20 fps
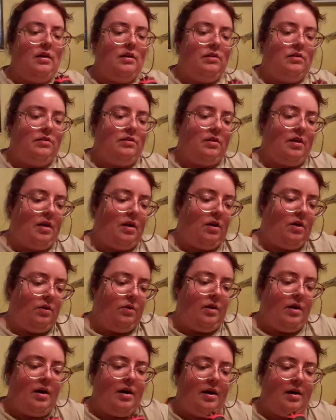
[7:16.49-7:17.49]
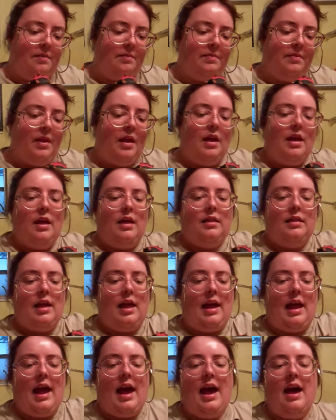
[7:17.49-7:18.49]
So,
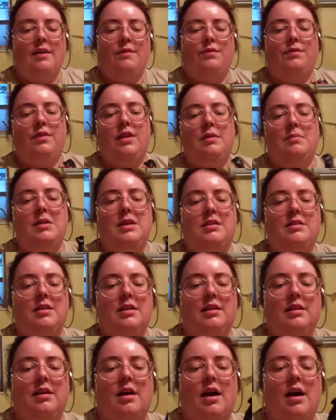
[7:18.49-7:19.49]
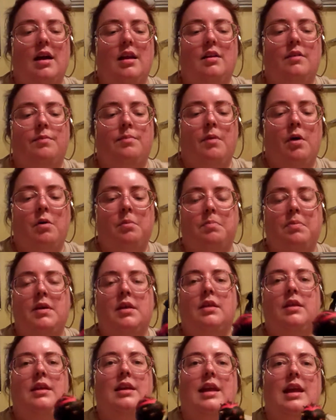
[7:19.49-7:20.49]
they have limited kind of
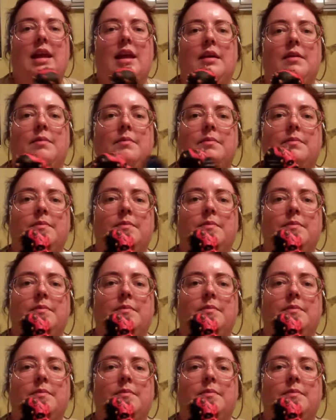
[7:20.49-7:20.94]
mobility.